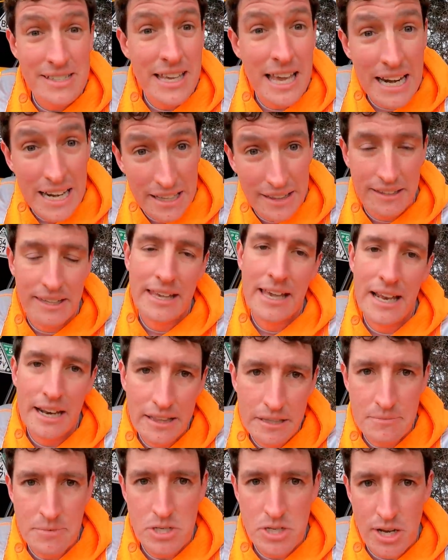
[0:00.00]
killing
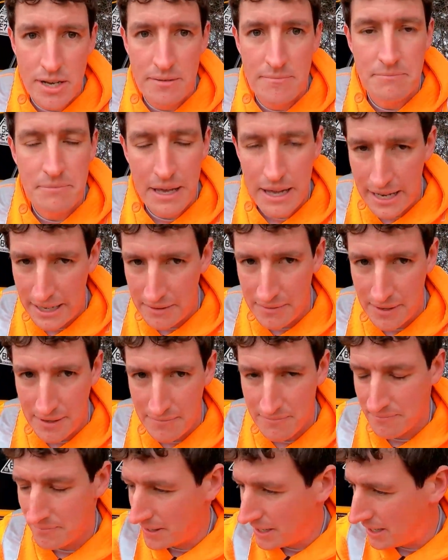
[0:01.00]
the machine. But
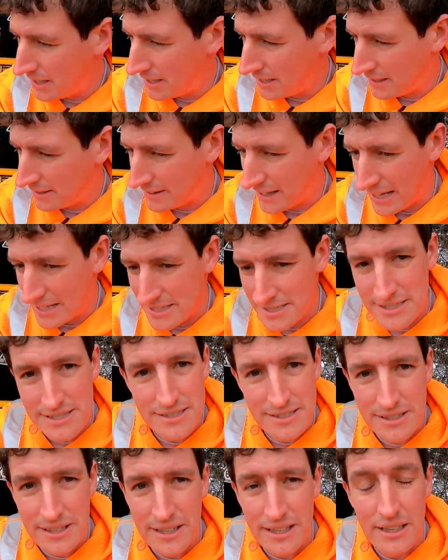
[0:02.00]
anyway,
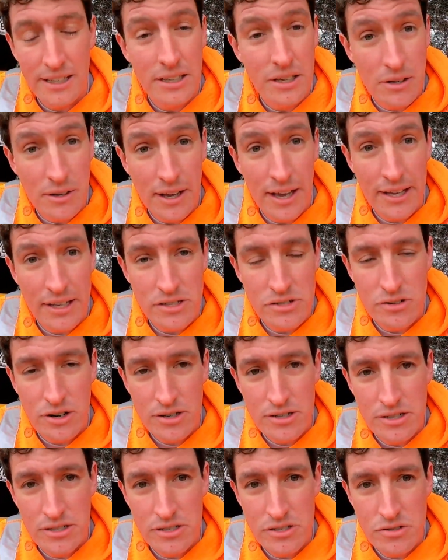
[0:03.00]
that's the UK
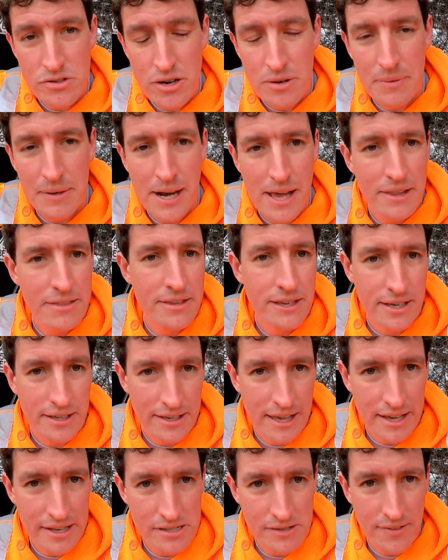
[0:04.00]
construction industry. We now
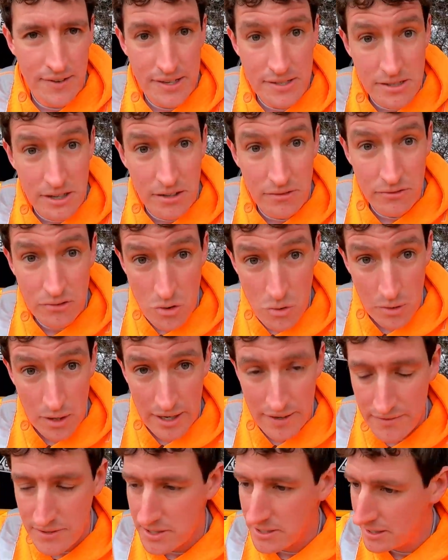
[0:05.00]
think excavators are
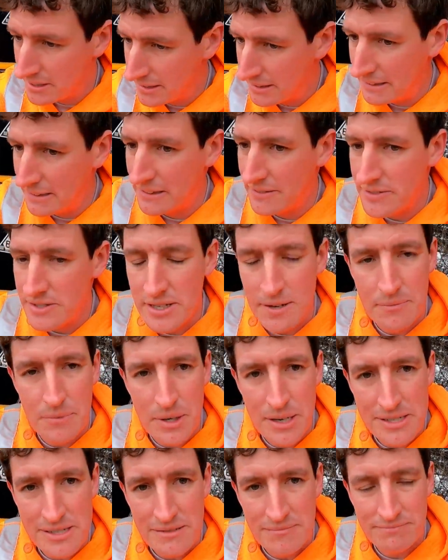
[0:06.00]
forklifts. For
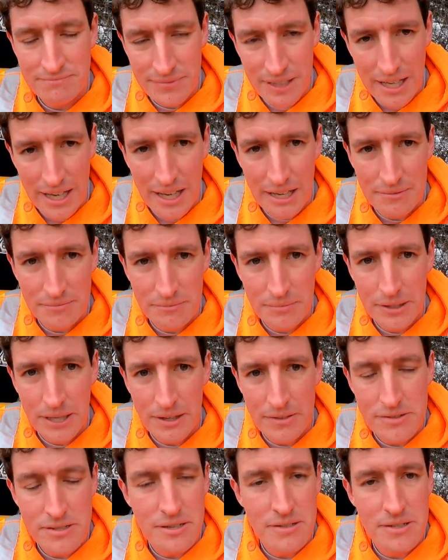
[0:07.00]
some reason,
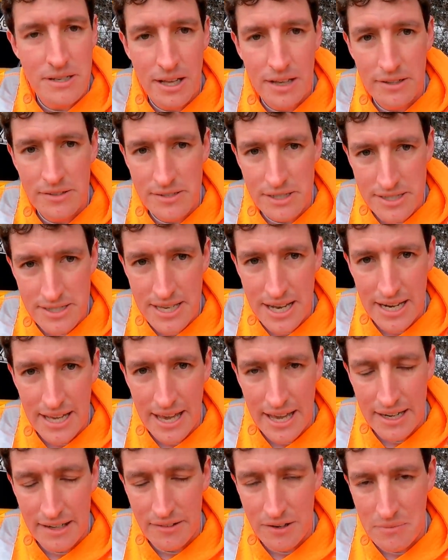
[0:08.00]
we don't seem to like using a
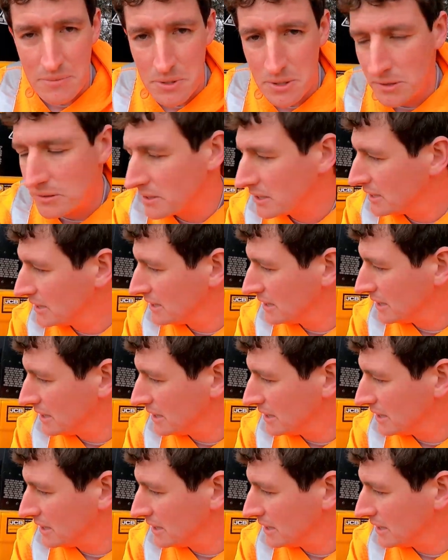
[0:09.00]
telehandler anymore.